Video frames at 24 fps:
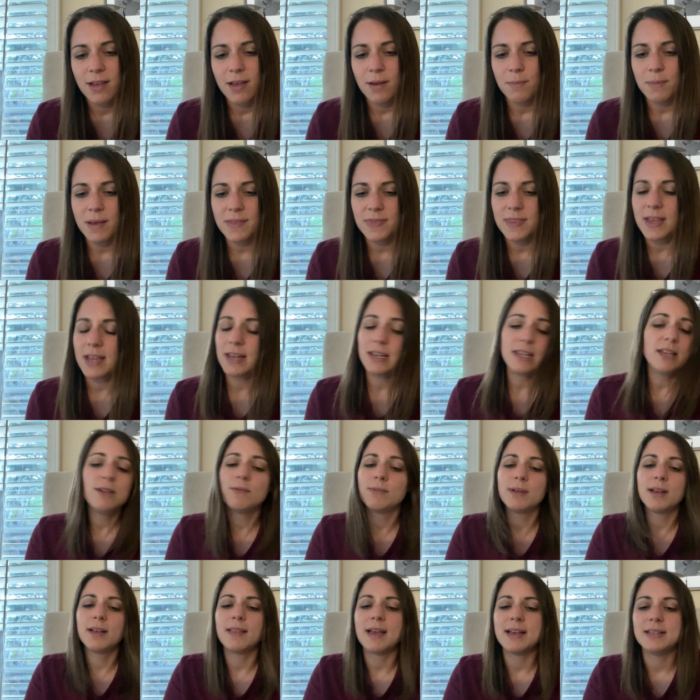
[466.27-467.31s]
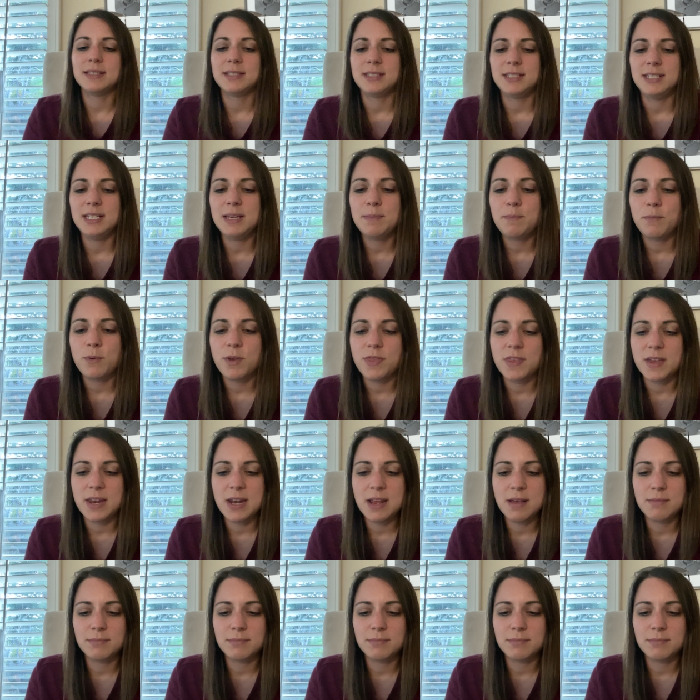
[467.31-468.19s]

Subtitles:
But then he realized deep within